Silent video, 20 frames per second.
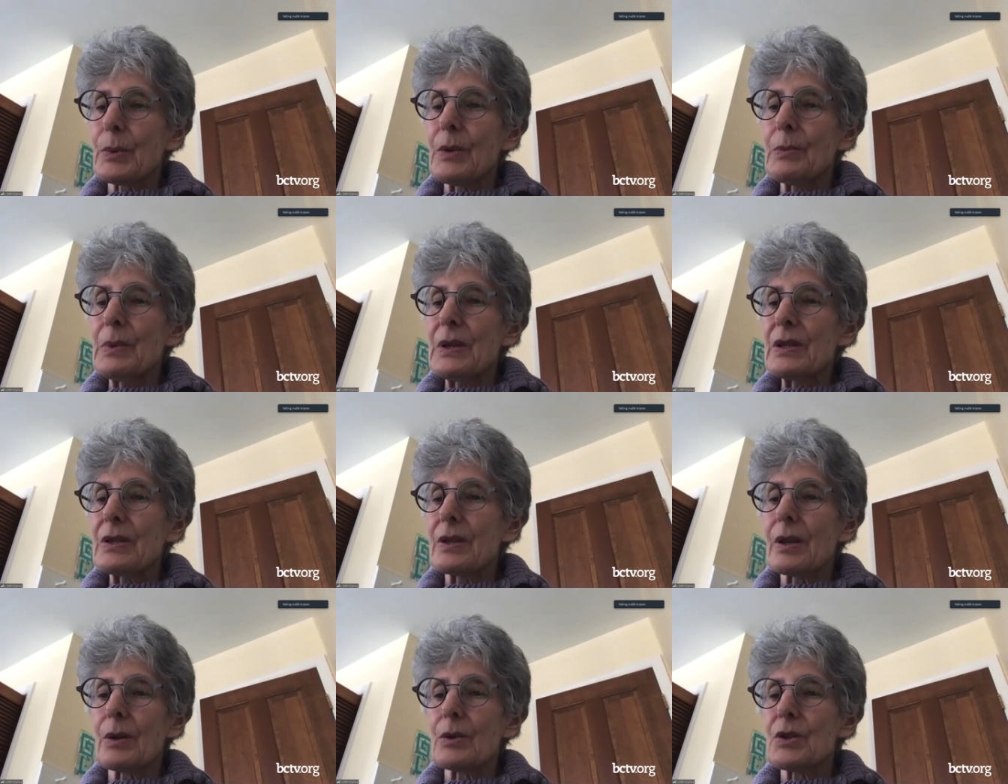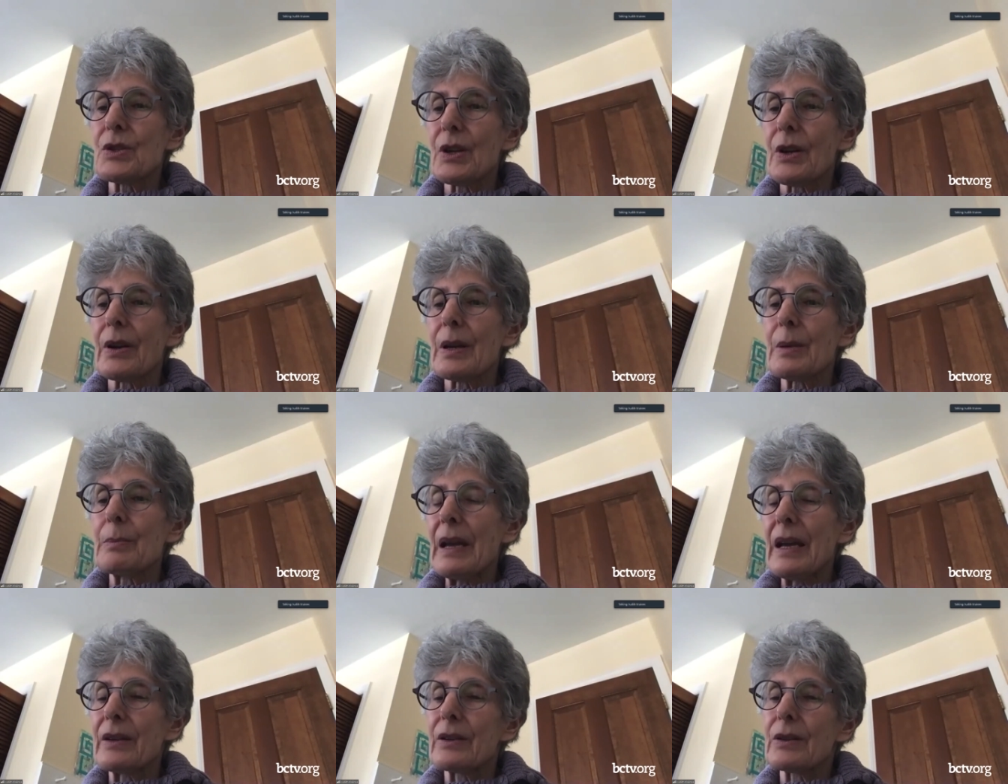We've been so
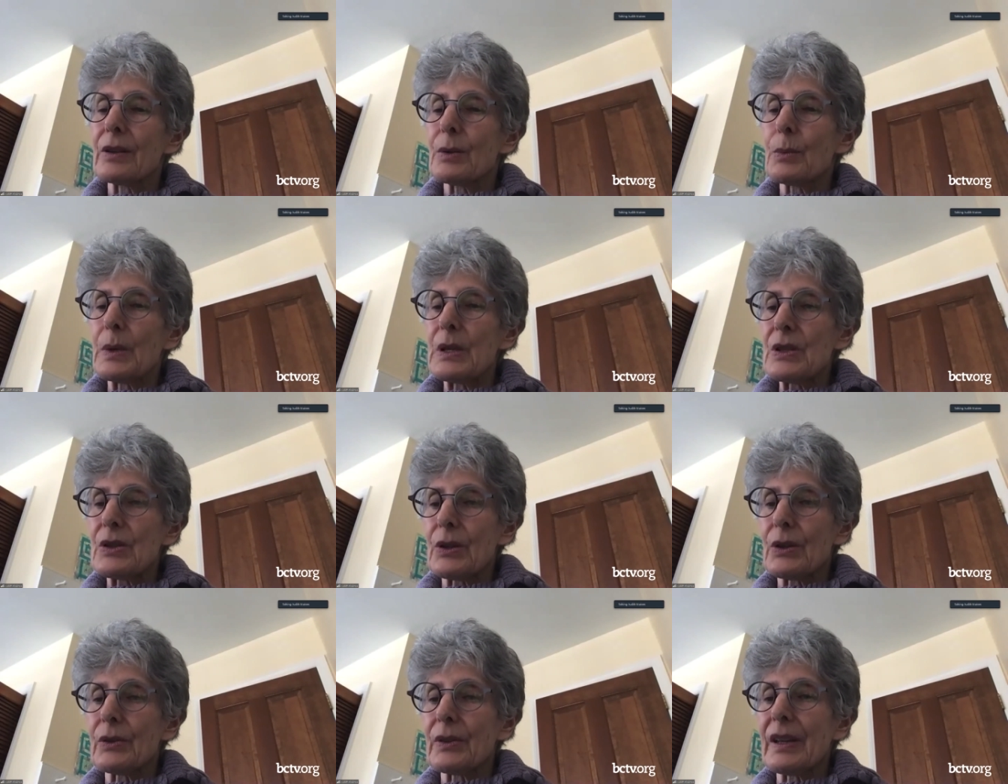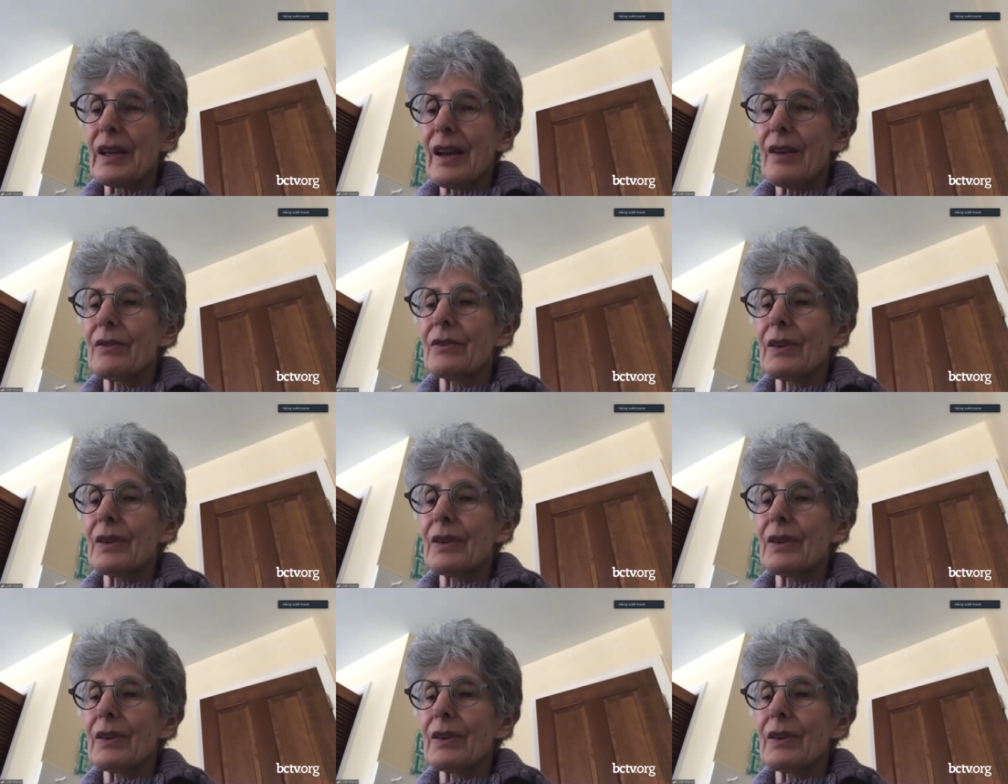gerrymandered, we certainly have